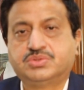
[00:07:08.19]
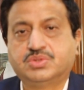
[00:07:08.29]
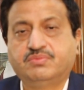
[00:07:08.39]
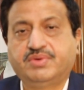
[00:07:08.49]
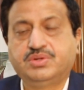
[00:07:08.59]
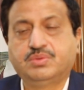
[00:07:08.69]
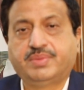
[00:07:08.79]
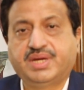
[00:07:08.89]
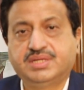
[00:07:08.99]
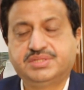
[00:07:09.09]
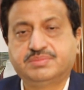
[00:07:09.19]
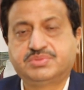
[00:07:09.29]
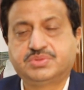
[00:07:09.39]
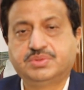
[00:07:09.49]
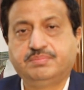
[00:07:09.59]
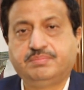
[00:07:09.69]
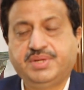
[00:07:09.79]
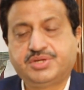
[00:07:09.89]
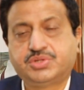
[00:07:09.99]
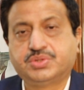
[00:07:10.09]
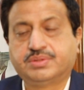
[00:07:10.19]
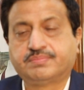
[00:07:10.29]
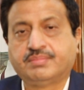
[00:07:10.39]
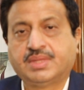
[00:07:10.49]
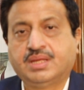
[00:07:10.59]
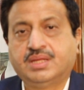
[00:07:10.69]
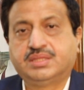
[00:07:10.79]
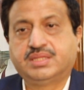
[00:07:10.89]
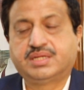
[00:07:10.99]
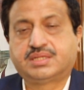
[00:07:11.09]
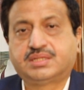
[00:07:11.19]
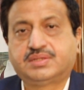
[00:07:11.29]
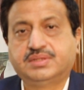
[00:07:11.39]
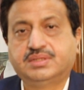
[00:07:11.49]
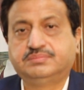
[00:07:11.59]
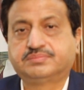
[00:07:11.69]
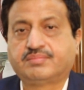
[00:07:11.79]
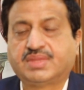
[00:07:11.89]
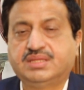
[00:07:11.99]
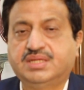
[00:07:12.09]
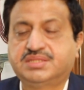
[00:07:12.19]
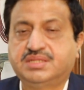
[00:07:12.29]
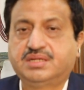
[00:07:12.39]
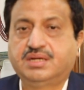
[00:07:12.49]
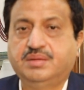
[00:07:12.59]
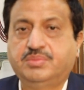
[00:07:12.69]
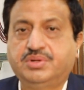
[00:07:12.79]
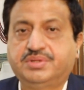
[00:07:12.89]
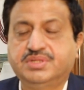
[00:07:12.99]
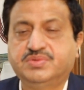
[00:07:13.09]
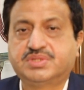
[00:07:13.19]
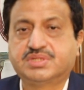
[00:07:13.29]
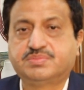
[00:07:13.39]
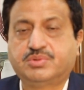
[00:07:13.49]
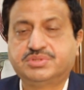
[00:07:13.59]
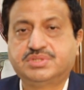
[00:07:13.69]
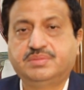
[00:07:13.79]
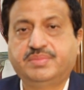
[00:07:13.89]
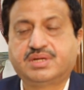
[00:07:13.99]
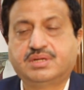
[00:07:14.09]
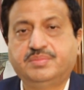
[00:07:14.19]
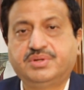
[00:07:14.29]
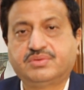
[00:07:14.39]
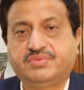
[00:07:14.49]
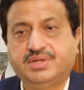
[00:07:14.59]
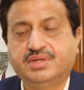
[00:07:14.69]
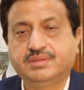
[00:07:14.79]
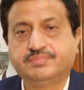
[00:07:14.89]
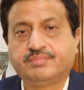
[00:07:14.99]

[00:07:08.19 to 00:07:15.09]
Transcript: So when you buy a gemstone, make sure that uh, there are certain laboratories which are sponsored by Government of India,